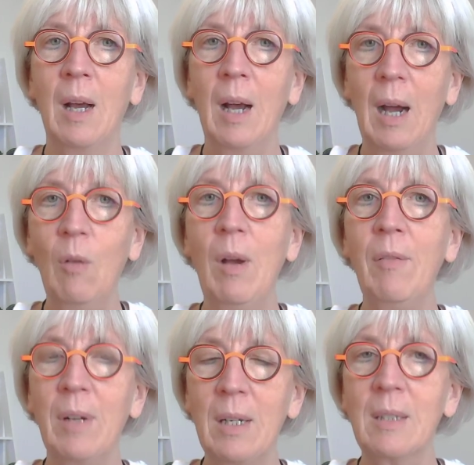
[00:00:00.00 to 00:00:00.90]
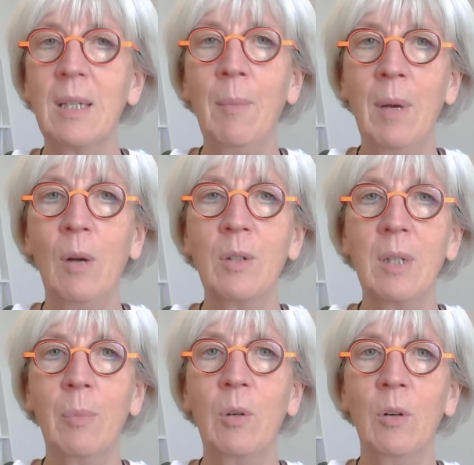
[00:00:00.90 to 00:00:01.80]
However, somehow
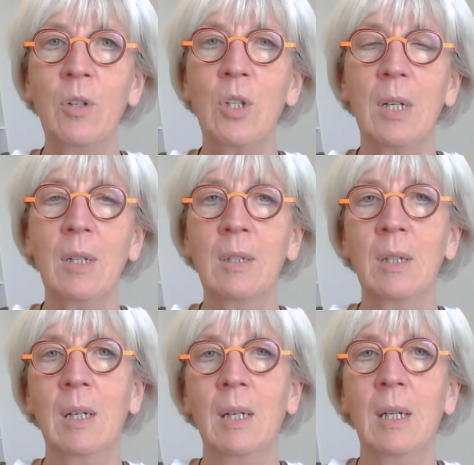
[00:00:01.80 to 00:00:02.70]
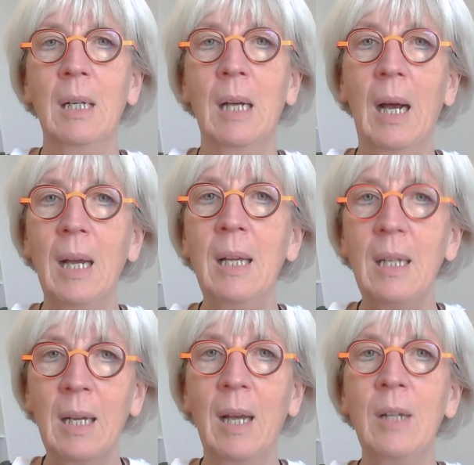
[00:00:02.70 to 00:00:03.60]
subconscious, I
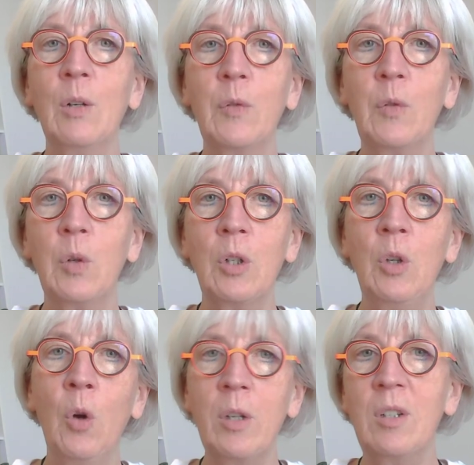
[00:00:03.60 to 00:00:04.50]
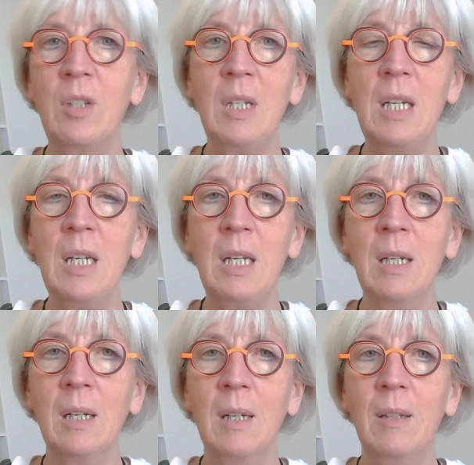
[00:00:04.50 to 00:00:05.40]
kind of could not see
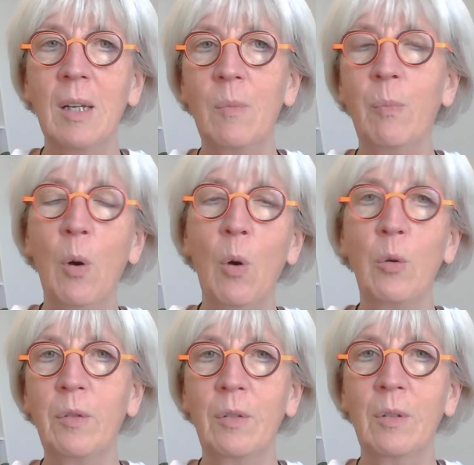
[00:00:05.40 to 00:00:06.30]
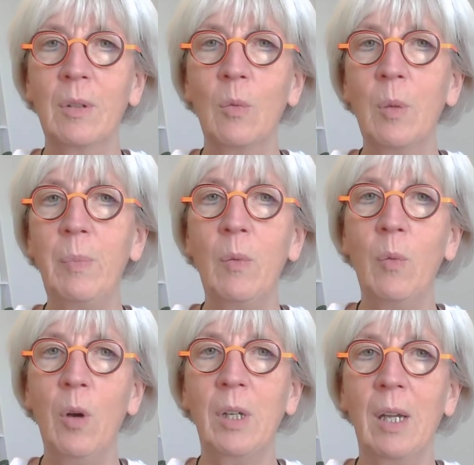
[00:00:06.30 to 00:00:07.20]
that both would be
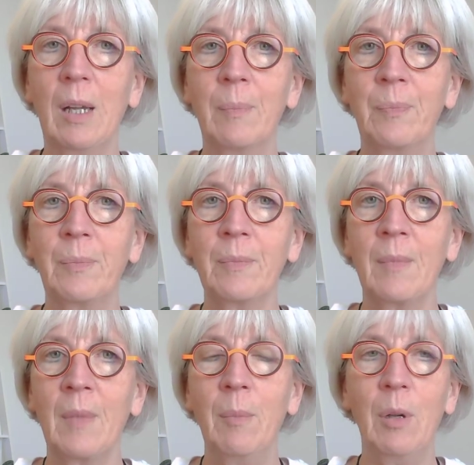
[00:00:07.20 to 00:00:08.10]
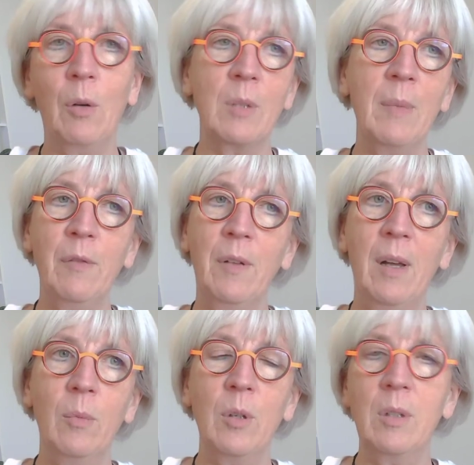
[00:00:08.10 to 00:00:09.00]
working, because my
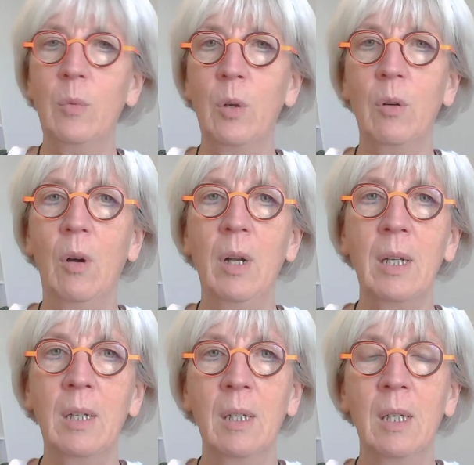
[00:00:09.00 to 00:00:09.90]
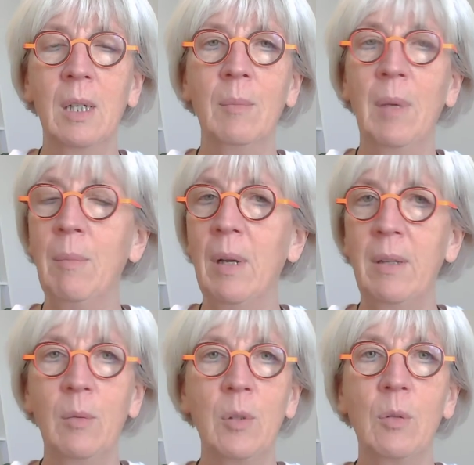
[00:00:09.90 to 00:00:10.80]
father was a workaholic. My
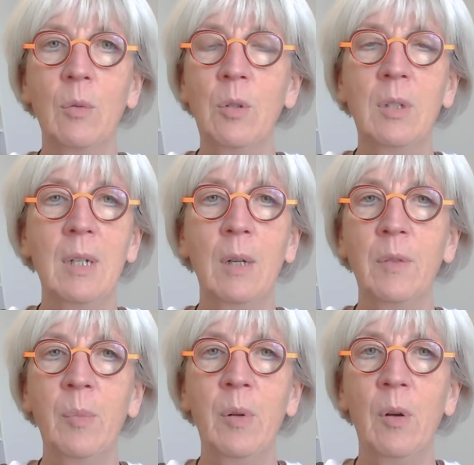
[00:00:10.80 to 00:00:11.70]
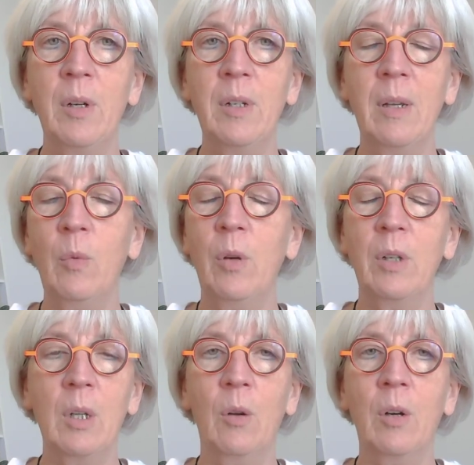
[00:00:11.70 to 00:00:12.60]
mother was also self-employed. They
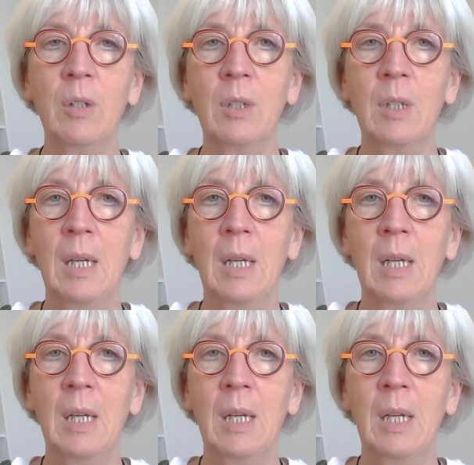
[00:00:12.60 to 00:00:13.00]
worked a lot.